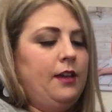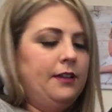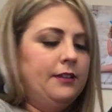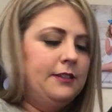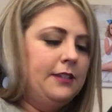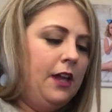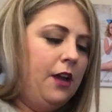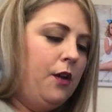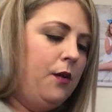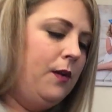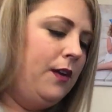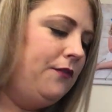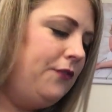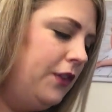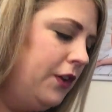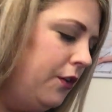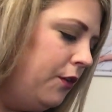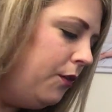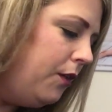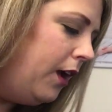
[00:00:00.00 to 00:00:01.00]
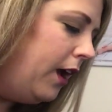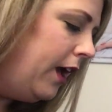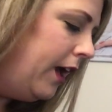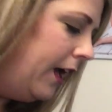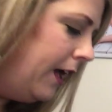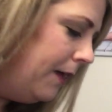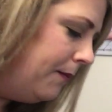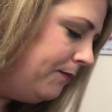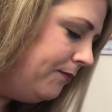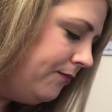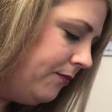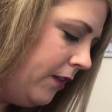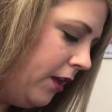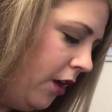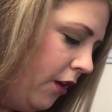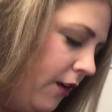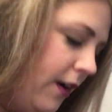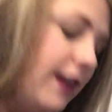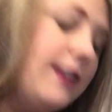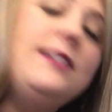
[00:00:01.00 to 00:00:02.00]
So if you are
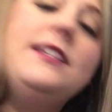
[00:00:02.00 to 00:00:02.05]
a